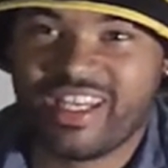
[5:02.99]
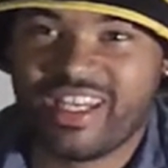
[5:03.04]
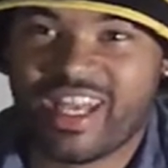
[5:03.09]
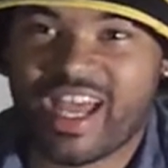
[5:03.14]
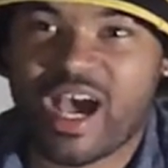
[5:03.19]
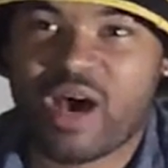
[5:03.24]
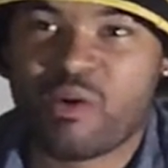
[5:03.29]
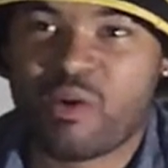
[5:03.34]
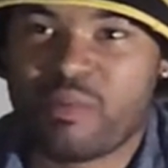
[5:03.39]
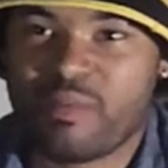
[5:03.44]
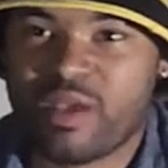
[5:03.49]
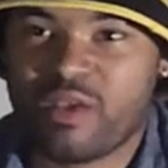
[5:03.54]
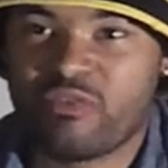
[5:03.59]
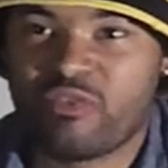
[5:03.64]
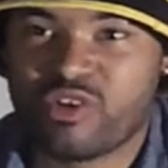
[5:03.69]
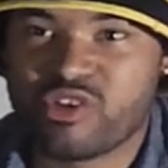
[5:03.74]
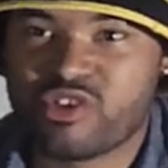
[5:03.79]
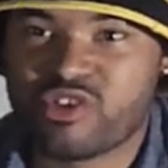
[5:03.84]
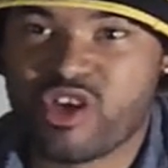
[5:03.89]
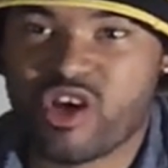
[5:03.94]
Now I'm in
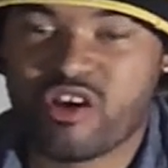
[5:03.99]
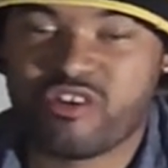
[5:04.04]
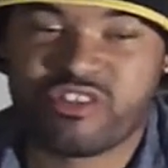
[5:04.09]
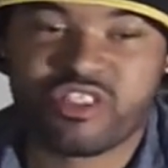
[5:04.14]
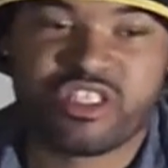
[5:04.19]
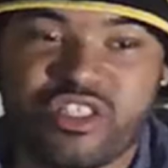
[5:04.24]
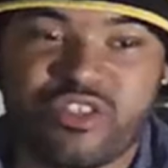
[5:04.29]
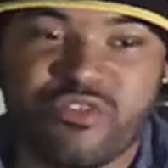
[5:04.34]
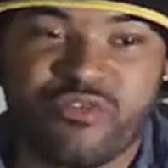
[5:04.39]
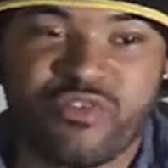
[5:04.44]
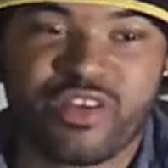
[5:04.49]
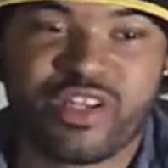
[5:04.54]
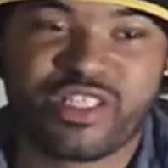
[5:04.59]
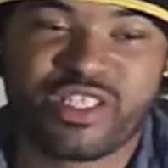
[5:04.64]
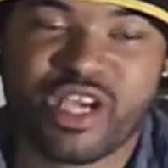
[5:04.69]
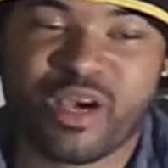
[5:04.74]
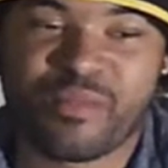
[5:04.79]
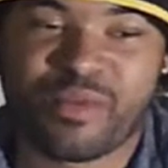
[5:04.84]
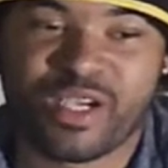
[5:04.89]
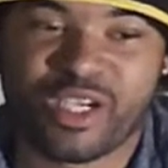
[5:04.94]
reserves to
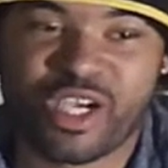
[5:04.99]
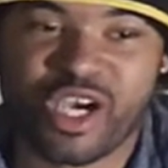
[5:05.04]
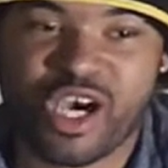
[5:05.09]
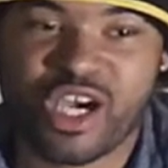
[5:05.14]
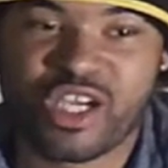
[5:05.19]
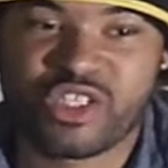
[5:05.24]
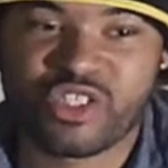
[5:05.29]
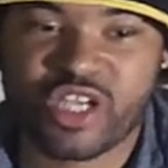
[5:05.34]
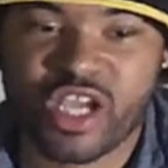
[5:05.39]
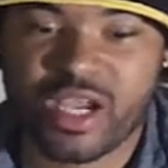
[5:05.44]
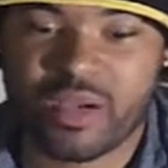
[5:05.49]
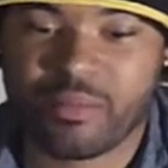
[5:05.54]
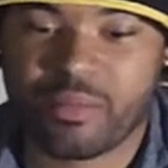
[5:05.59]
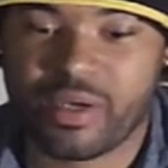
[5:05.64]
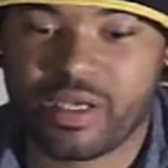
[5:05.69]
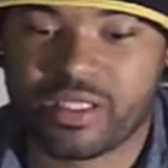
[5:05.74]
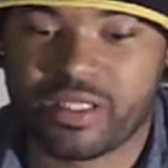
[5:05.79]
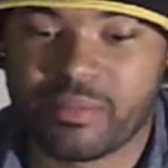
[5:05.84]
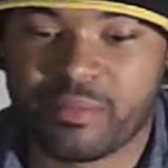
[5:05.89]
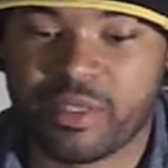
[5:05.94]
finish out my contract.
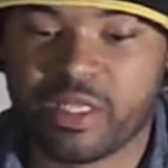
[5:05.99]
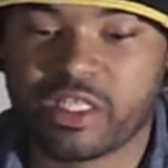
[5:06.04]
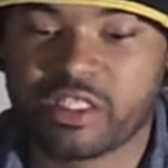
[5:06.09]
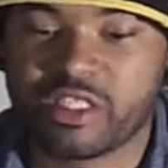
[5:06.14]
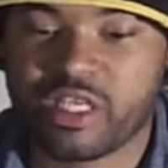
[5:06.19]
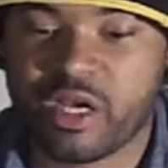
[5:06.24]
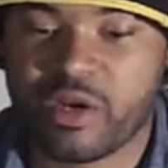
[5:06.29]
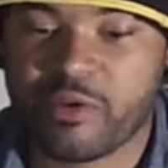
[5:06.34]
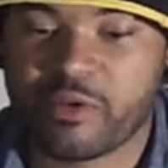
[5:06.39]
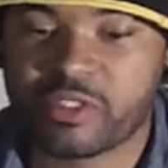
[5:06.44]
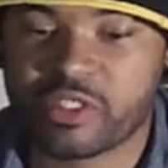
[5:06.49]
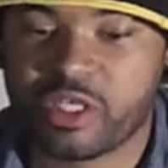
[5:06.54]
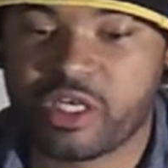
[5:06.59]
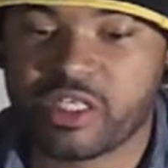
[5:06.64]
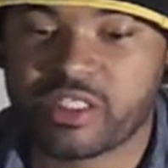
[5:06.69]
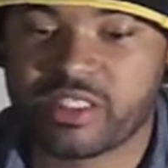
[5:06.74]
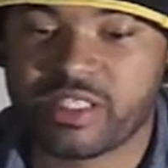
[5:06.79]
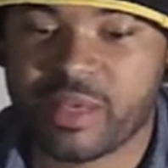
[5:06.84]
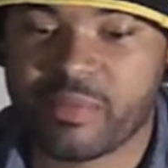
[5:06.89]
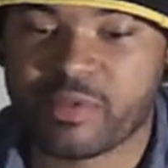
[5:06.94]
But the military was a
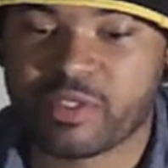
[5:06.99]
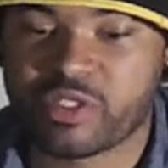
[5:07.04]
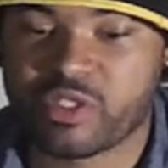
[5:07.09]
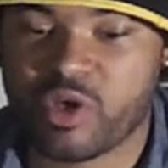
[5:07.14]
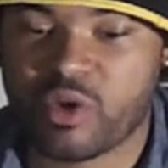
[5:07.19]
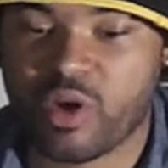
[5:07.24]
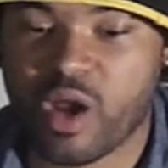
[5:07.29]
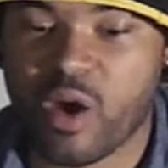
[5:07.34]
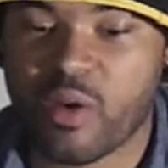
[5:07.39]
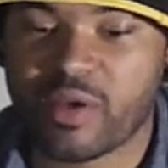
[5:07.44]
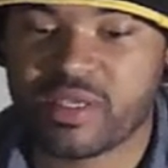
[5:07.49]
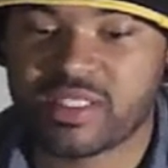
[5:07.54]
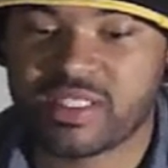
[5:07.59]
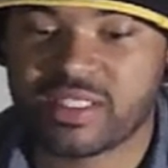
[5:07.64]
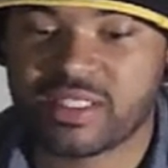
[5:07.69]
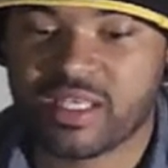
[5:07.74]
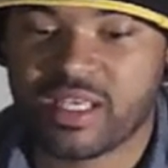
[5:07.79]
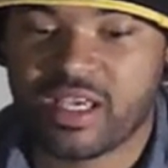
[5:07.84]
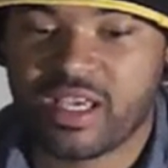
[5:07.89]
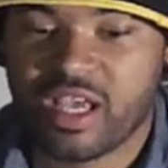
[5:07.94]
good stepping stone. I
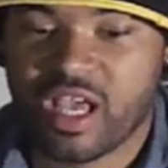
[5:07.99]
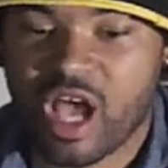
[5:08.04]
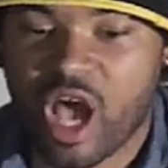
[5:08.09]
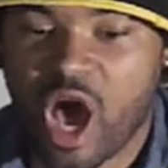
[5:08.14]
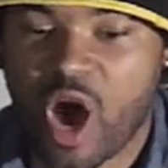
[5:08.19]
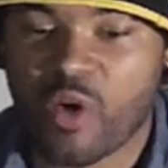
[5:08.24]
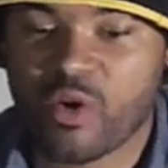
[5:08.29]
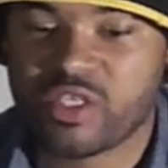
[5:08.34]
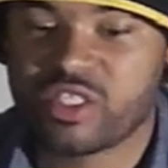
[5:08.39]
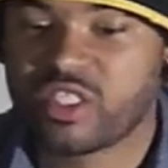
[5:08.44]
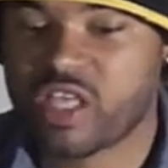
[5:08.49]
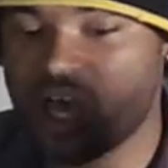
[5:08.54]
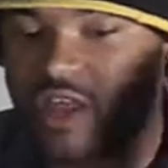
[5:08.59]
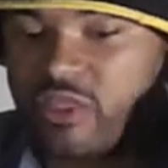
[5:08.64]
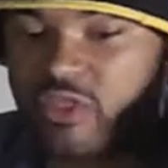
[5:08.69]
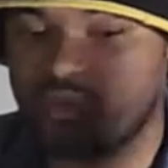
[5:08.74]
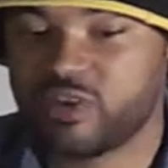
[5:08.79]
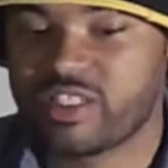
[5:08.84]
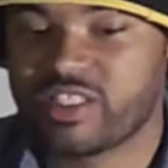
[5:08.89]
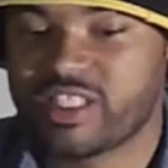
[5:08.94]
always
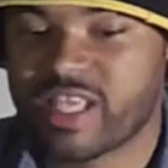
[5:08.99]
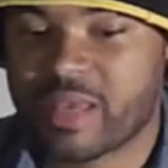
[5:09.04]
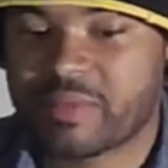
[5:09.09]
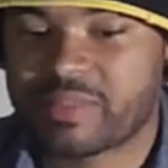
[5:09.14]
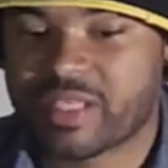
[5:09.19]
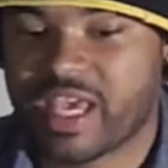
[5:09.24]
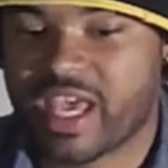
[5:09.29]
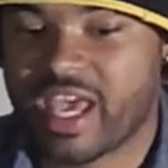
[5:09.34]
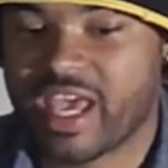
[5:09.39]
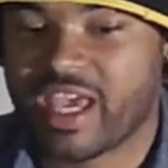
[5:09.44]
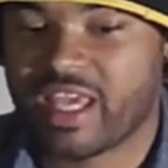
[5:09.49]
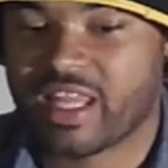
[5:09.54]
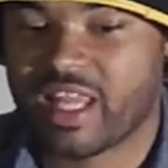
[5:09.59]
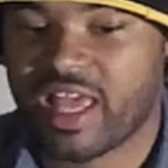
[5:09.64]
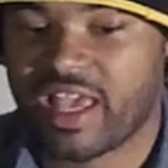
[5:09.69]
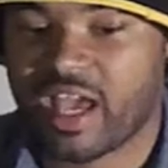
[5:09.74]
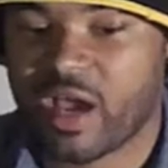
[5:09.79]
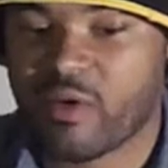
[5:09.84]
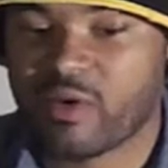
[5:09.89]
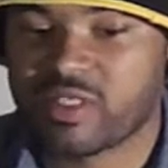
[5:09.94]
thought 3 steps ahead.
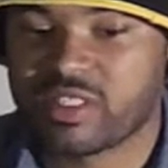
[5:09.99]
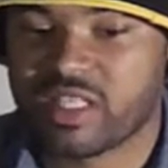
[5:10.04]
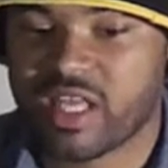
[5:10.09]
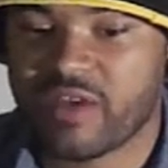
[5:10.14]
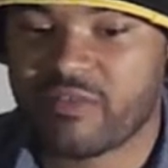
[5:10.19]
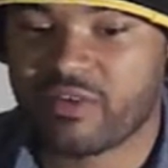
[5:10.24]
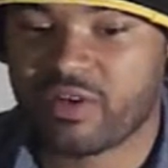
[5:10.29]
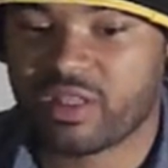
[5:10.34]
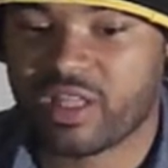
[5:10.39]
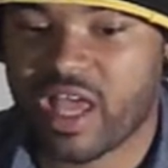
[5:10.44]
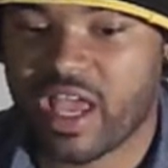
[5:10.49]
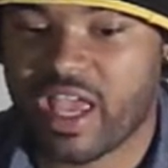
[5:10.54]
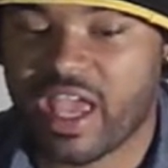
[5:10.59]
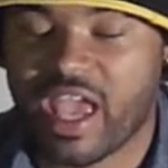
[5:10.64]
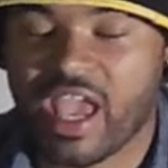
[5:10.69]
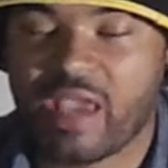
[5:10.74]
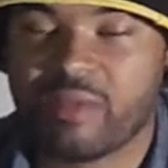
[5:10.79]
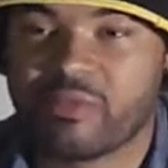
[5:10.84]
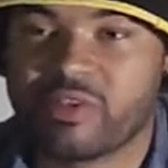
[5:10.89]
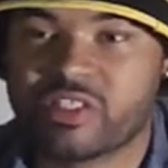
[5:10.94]
Like I was never like
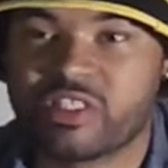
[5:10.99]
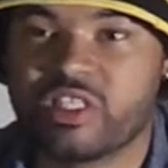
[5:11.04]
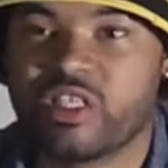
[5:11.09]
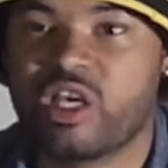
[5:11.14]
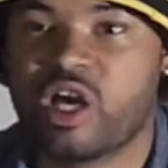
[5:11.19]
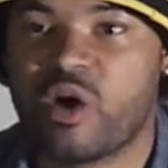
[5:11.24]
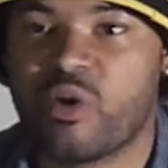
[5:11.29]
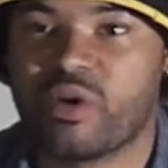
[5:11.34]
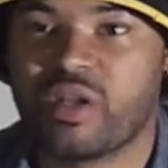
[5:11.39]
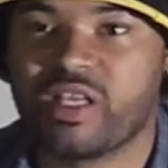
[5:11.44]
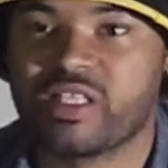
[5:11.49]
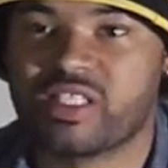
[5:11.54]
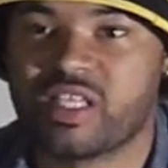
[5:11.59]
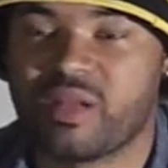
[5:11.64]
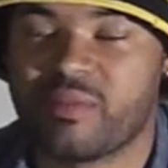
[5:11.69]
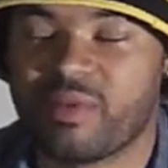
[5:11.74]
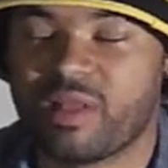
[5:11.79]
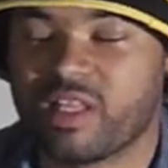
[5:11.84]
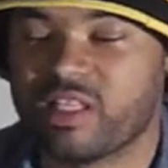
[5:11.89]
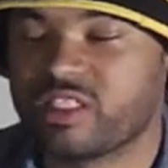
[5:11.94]
aimlessly going into
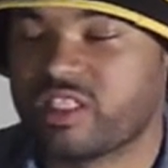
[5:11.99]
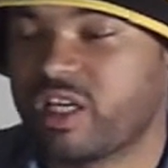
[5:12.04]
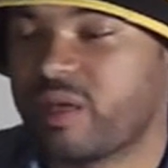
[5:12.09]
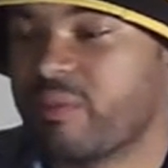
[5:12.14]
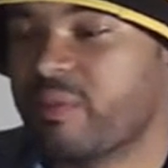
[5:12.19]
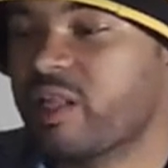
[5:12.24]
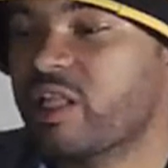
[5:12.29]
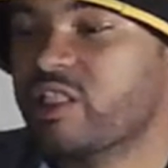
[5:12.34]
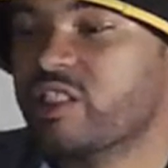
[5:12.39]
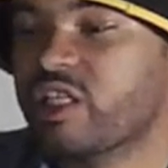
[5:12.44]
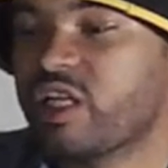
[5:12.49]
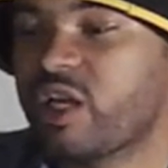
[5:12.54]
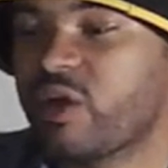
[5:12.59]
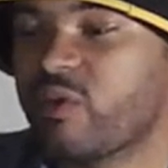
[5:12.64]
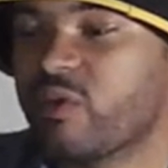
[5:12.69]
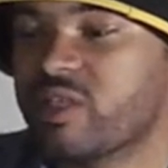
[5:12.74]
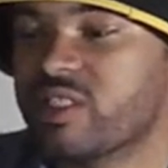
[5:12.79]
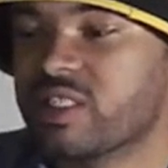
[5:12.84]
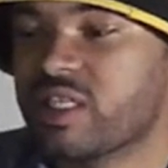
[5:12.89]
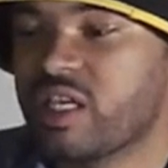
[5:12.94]
the military. Military
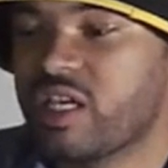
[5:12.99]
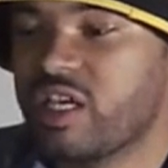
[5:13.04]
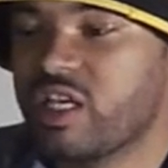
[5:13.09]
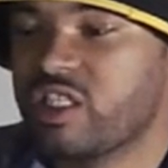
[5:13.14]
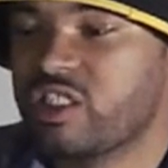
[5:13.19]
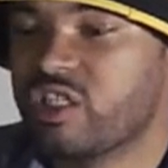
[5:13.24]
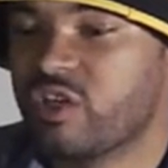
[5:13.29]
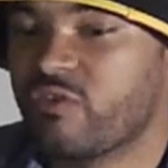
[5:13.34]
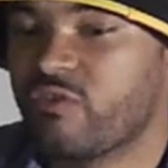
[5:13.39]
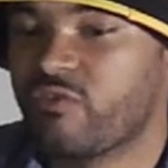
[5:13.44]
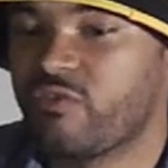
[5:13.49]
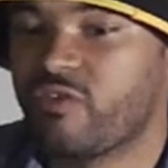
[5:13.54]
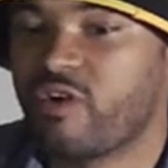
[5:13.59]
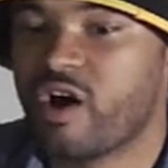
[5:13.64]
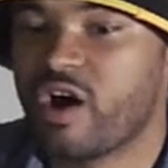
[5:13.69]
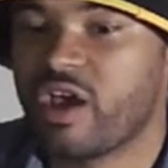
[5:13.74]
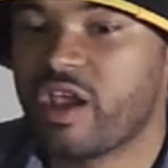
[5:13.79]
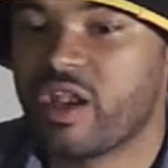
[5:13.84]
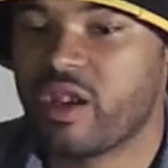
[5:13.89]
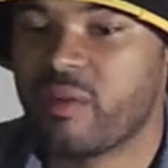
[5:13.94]
was to
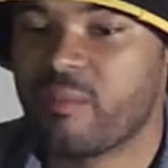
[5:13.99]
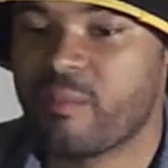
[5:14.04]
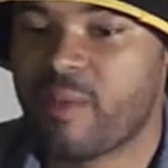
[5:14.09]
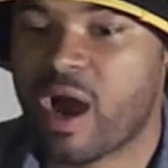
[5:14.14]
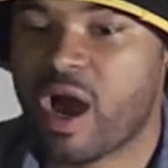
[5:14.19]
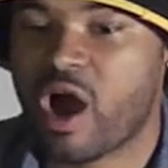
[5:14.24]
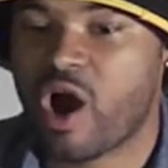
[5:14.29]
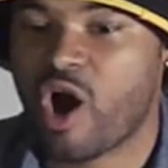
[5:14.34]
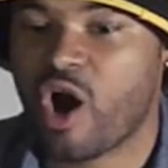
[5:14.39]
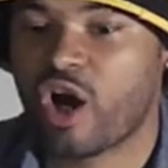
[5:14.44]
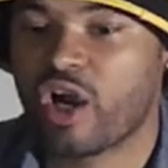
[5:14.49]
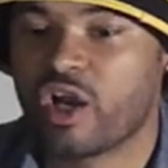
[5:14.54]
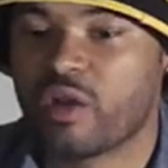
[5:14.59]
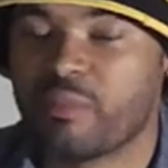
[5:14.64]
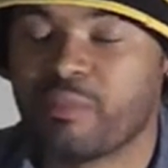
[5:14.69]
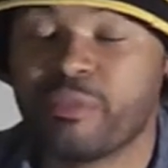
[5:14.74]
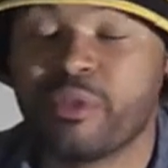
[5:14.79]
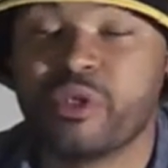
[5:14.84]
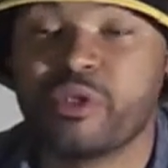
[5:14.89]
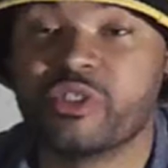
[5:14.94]
fund my art
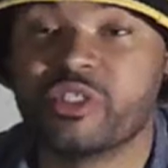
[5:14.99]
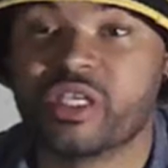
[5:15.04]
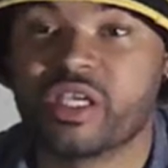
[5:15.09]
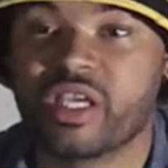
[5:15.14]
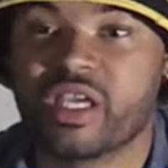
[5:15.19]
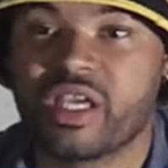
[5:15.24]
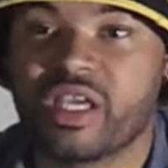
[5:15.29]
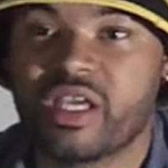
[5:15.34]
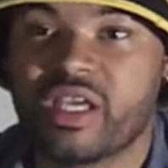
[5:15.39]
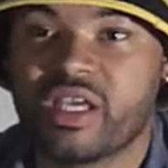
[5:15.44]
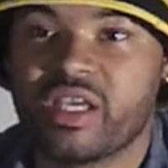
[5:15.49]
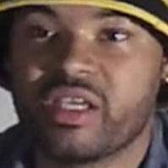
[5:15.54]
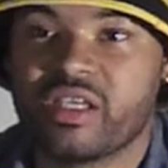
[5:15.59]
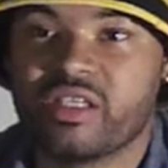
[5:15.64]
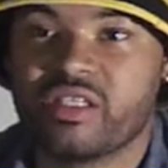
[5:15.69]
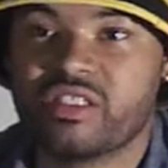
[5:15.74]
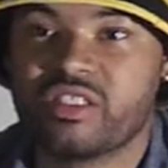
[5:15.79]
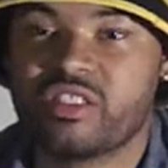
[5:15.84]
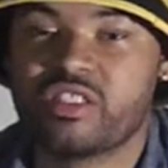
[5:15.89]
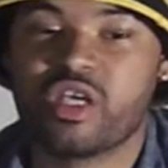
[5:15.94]
and music.
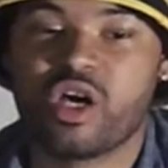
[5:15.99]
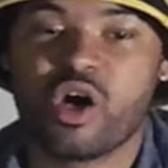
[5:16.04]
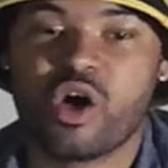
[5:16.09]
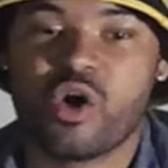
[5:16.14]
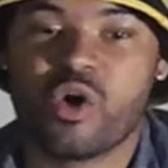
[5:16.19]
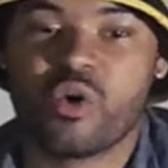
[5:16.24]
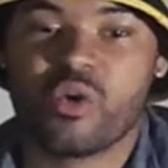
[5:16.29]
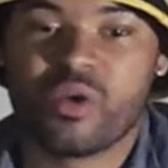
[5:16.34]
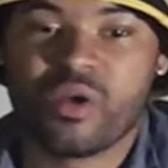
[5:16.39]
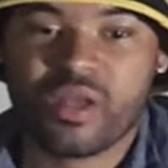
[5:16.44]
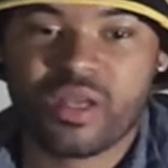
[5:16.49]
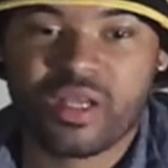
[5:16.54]
So